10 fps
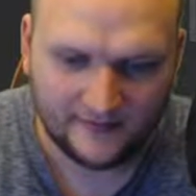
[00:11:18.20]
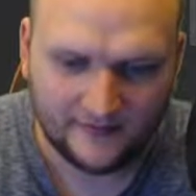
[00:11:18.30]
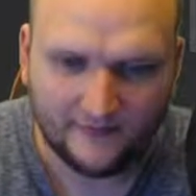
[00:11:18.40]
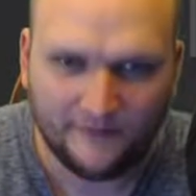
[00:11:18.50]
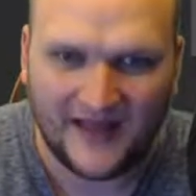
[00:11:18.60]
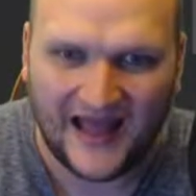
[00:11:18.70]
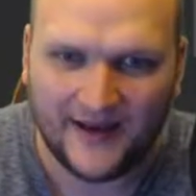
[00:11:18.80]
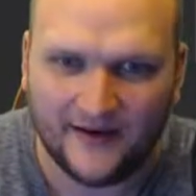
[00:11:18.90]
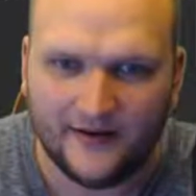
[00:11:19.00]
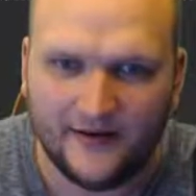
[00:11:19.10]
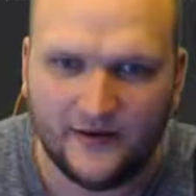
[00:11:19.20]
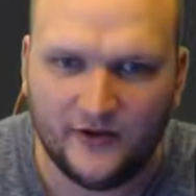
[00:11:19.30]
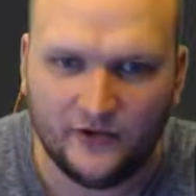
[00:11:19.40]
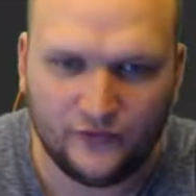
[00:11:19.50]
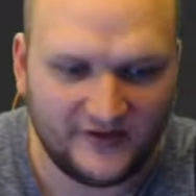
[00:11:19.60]
man
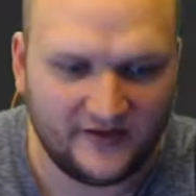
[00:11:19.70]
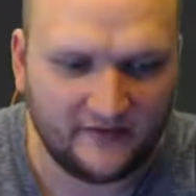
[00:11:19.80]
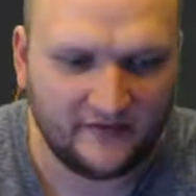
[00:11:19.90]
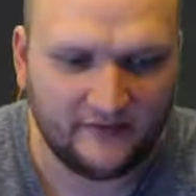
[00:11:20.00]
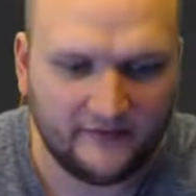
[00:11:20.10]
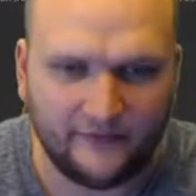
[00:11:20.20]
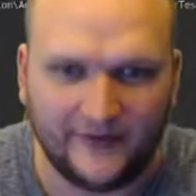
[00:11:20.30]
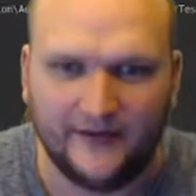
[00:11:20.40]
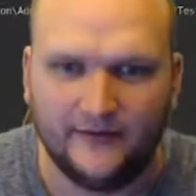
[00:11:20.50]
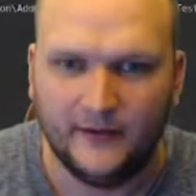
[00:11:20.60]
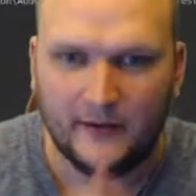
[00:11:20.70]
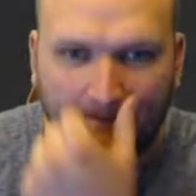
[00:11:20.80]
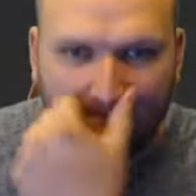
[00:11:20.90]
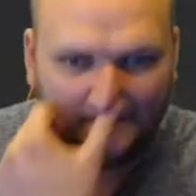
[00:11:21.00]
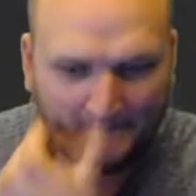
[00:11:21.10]
23.
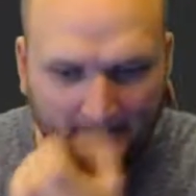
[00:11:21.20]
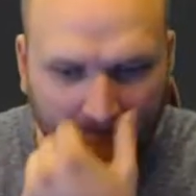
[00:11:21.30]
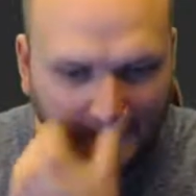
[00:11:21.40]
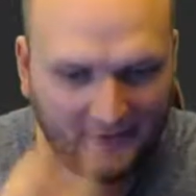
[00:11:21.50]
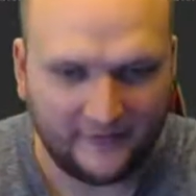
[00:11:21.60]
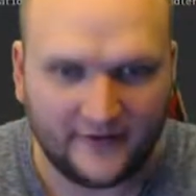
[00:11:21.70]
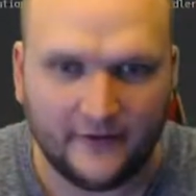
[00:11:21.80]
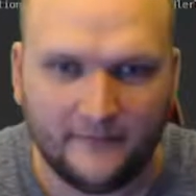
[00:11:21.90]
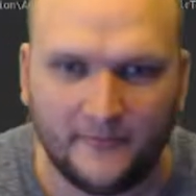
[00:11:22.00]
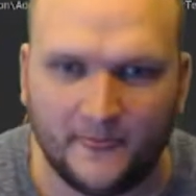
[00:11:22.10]
There we go.